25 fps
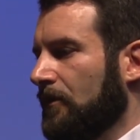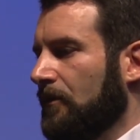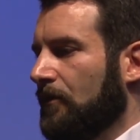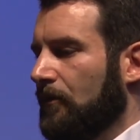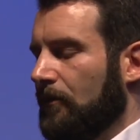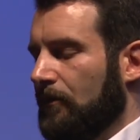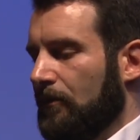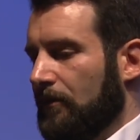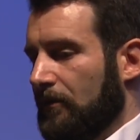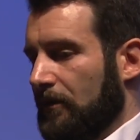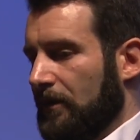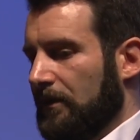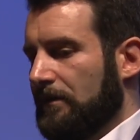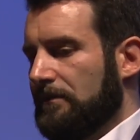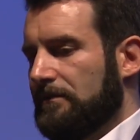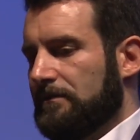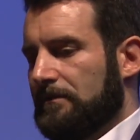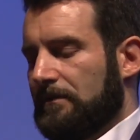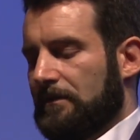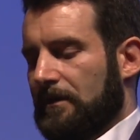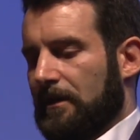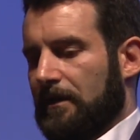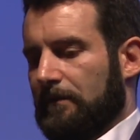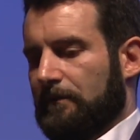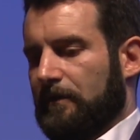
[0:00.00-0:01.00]
or
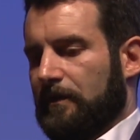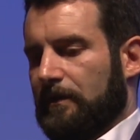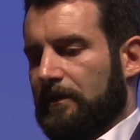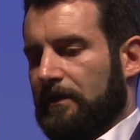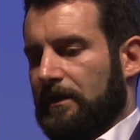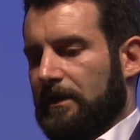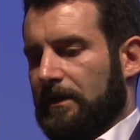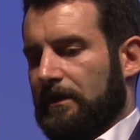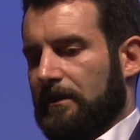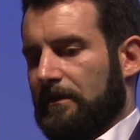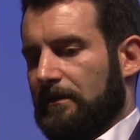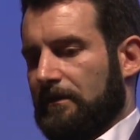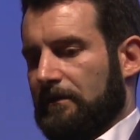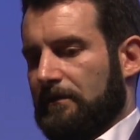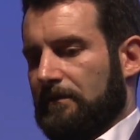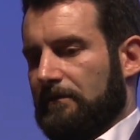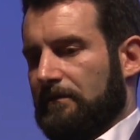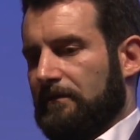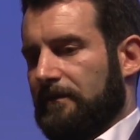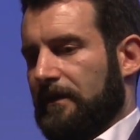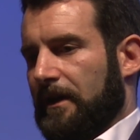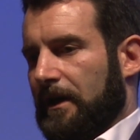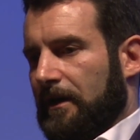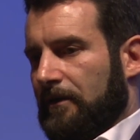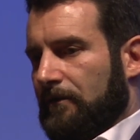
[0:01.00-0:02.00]
I'm going to kill
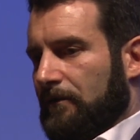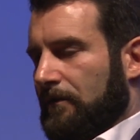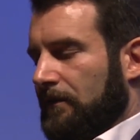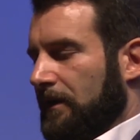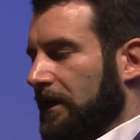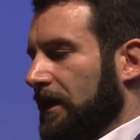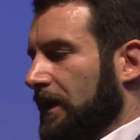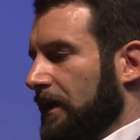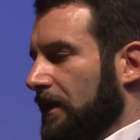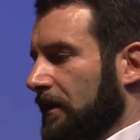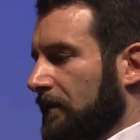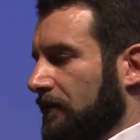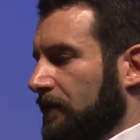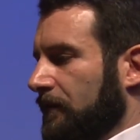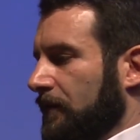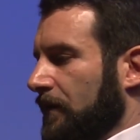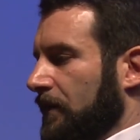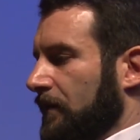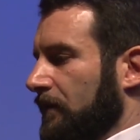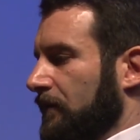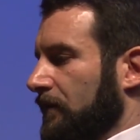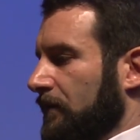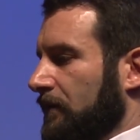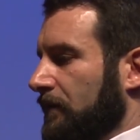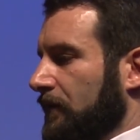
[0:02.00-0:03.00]
that old lady in
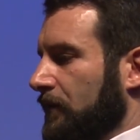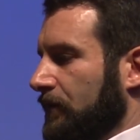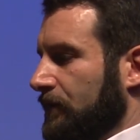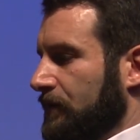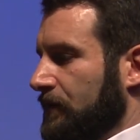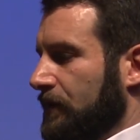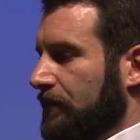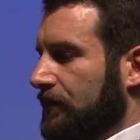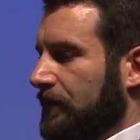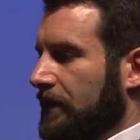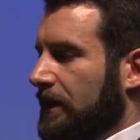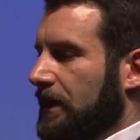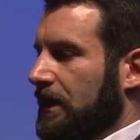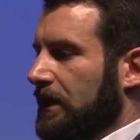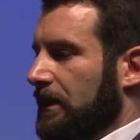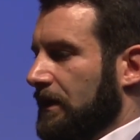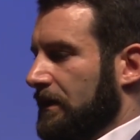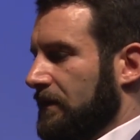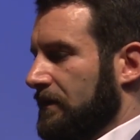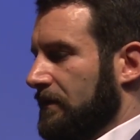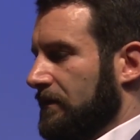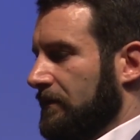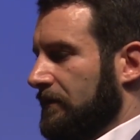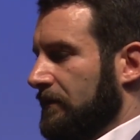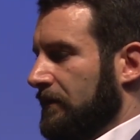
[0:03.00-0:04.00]
favor of those 3
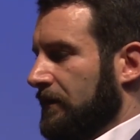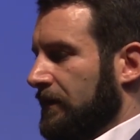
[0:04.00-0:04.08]
kids.